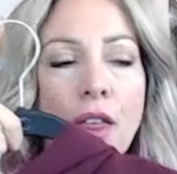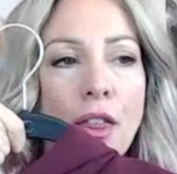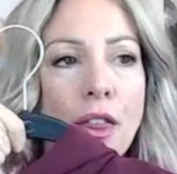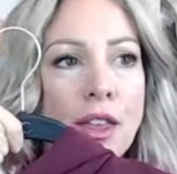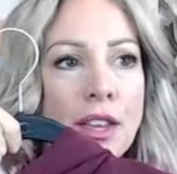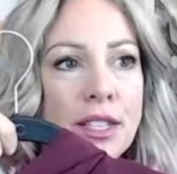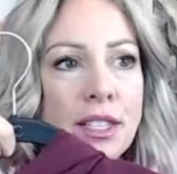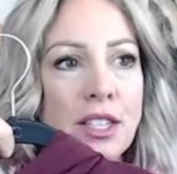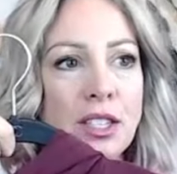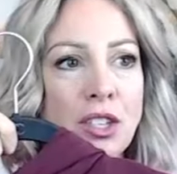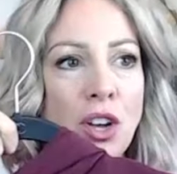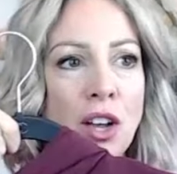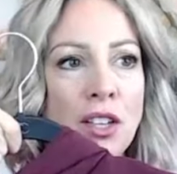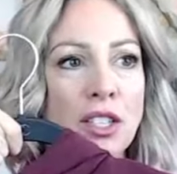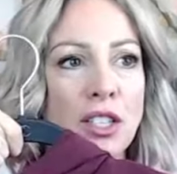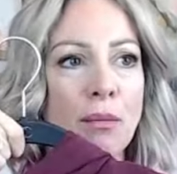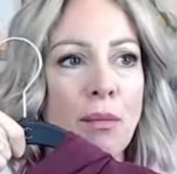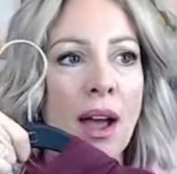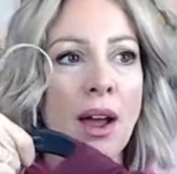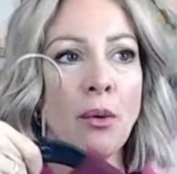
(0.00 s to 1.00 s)
This is
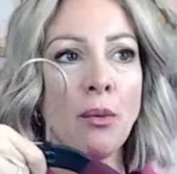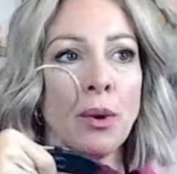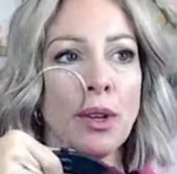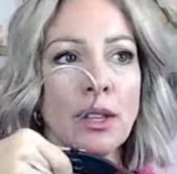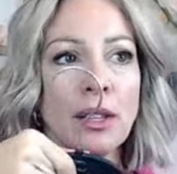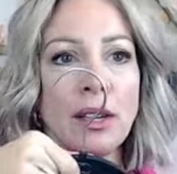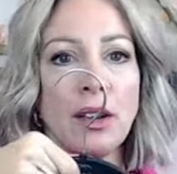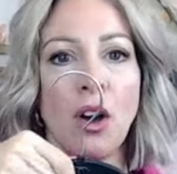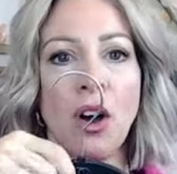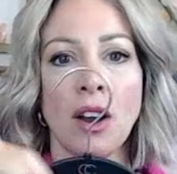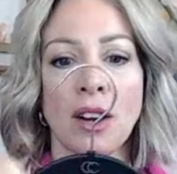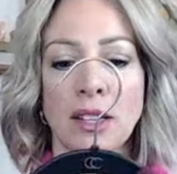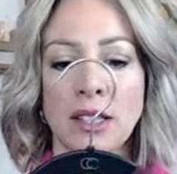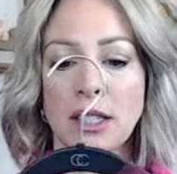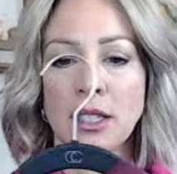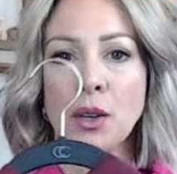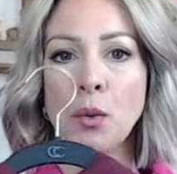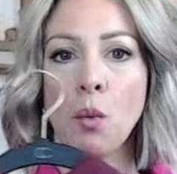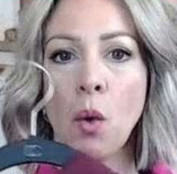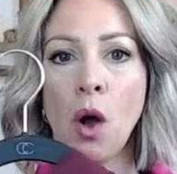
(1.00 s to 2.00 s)
awesome. I really
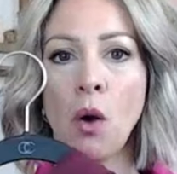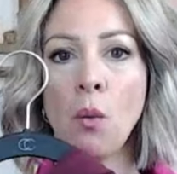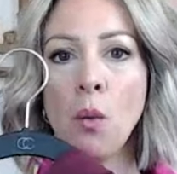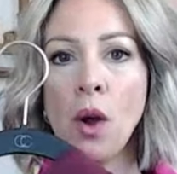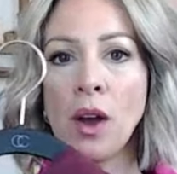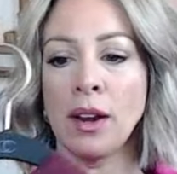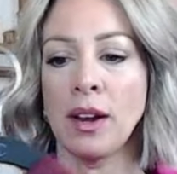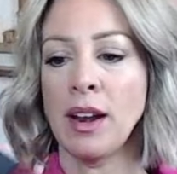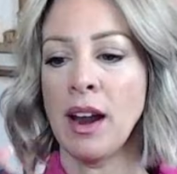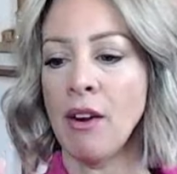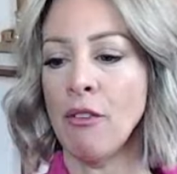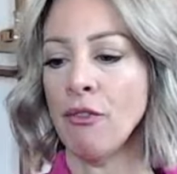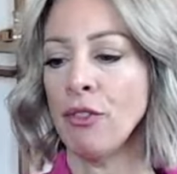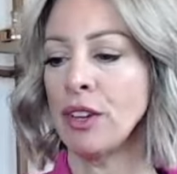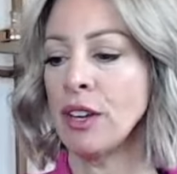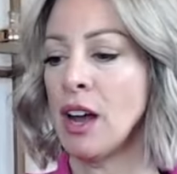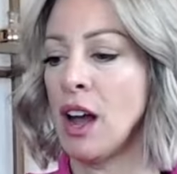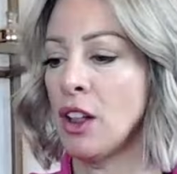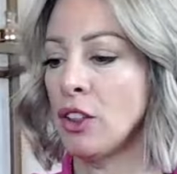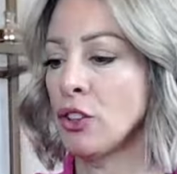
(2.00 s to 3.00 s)
honestly want one in every
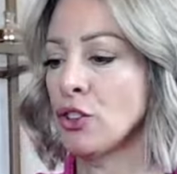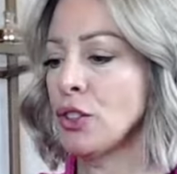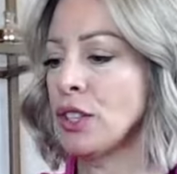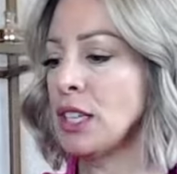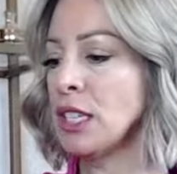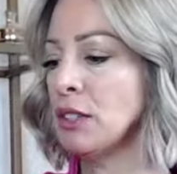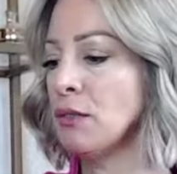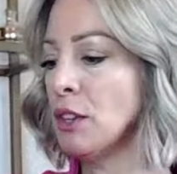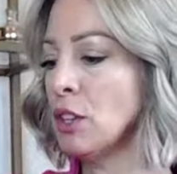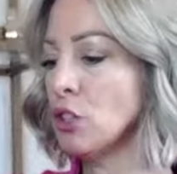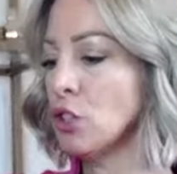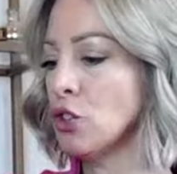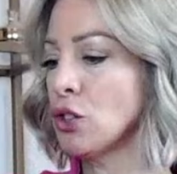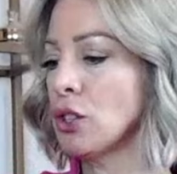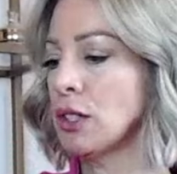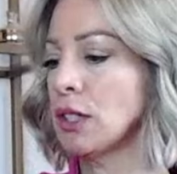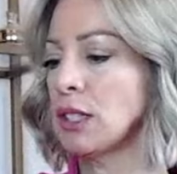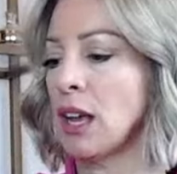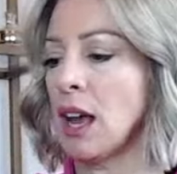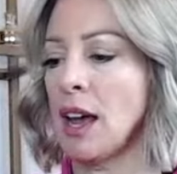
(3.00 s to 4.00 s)
color. These fit true
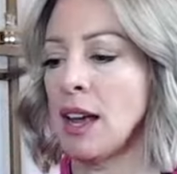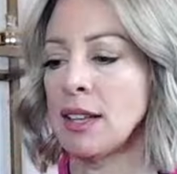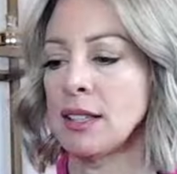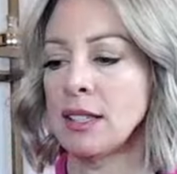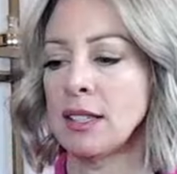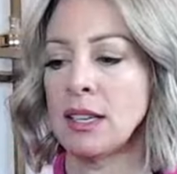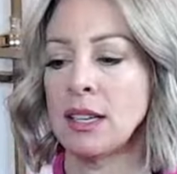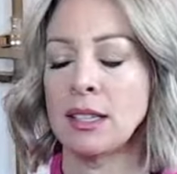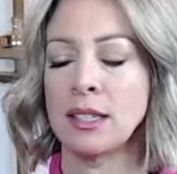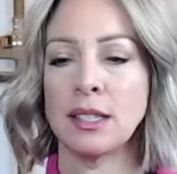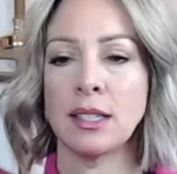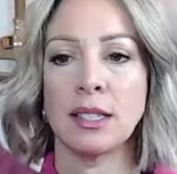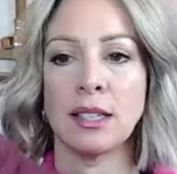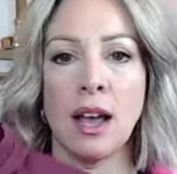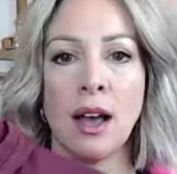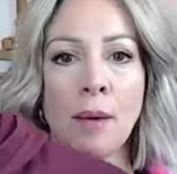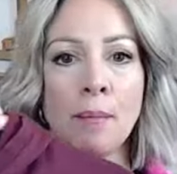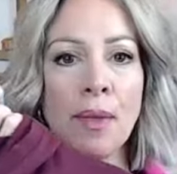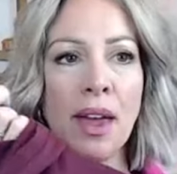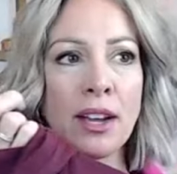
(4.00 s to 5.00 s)
to size. It's
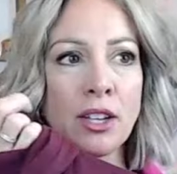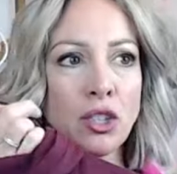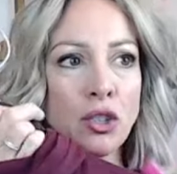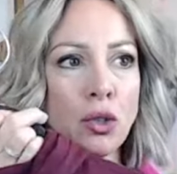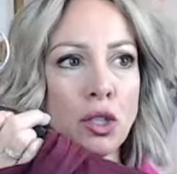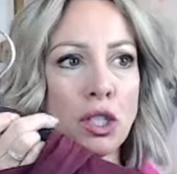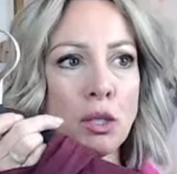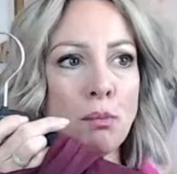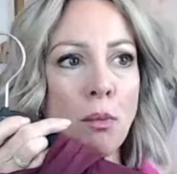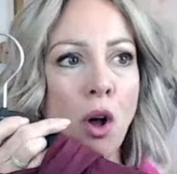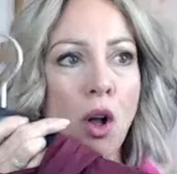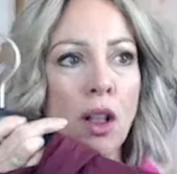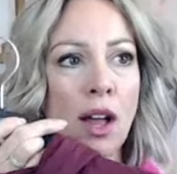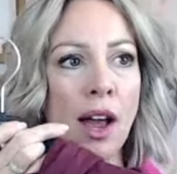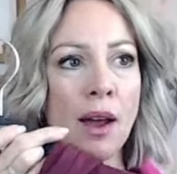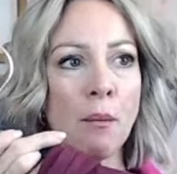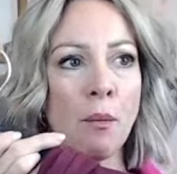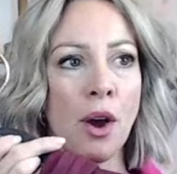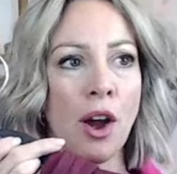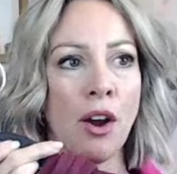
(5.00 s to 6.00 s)
extra small
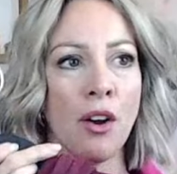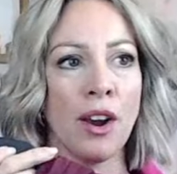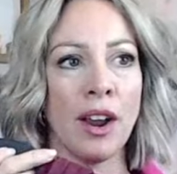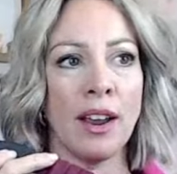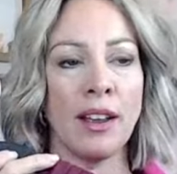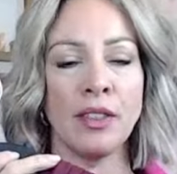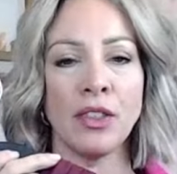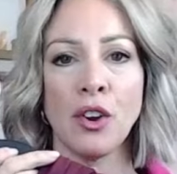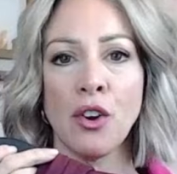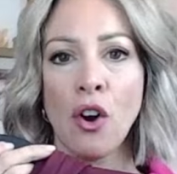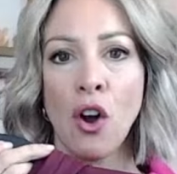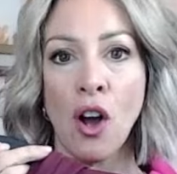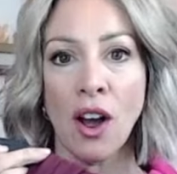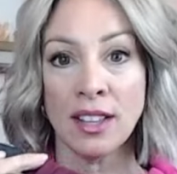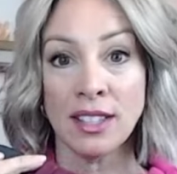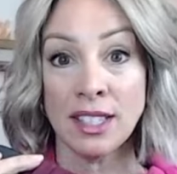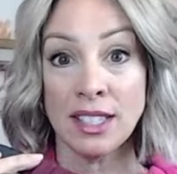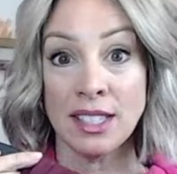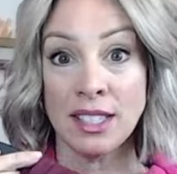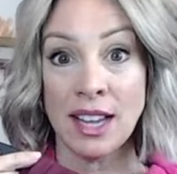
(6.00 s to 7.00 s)
I'm wearing. They're
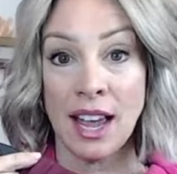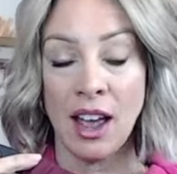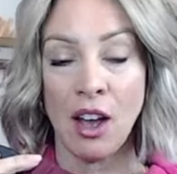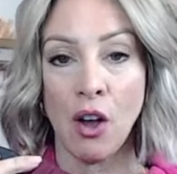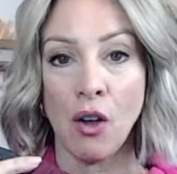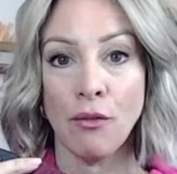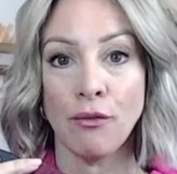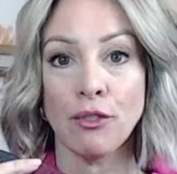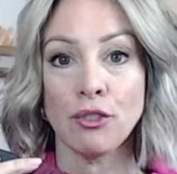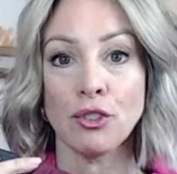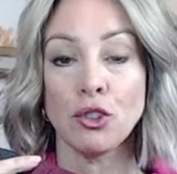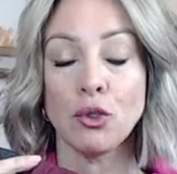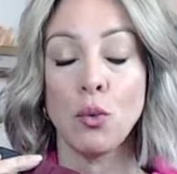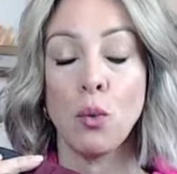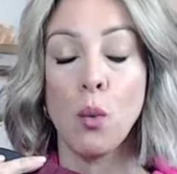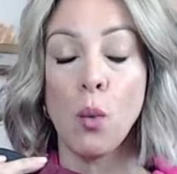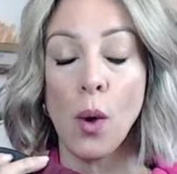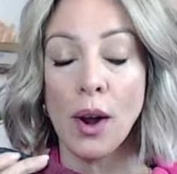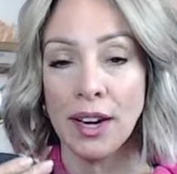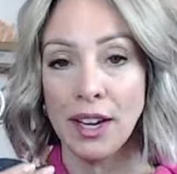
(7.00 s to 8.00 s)
on sale for
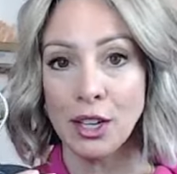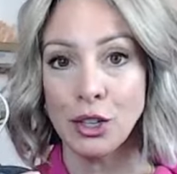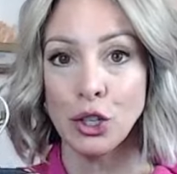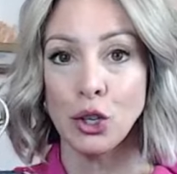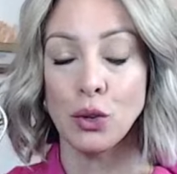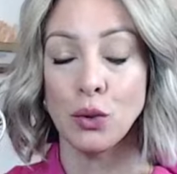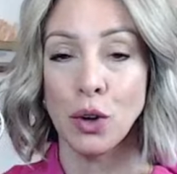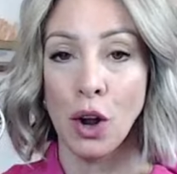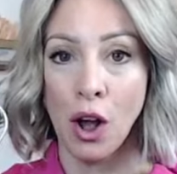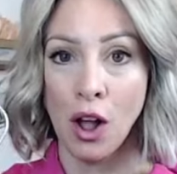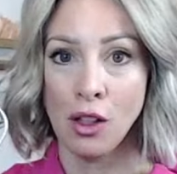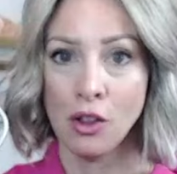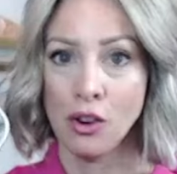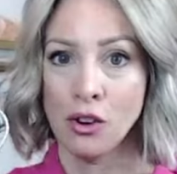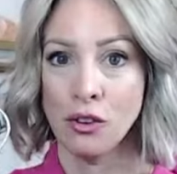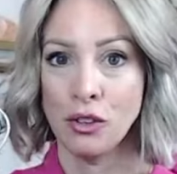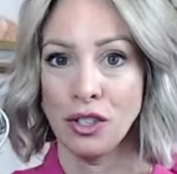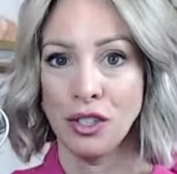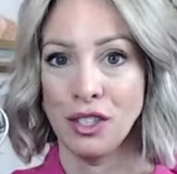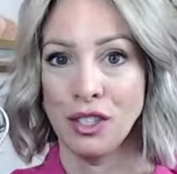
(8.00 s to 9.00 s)

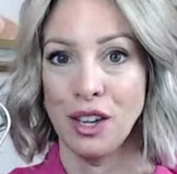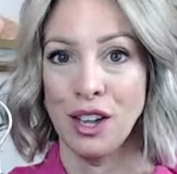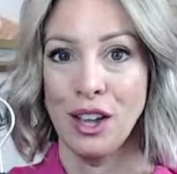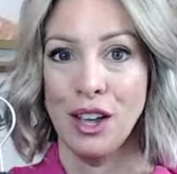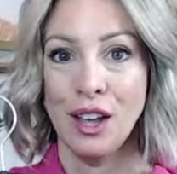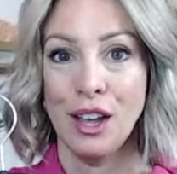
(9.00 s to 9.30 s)
$22.